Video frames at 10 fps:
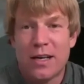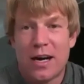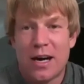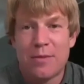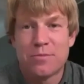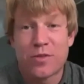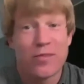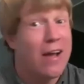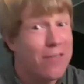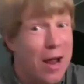So if
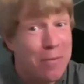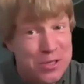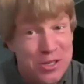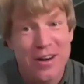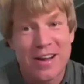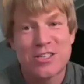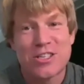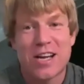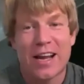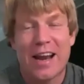you have the opportunity, you
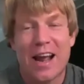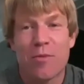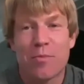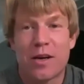should check it out.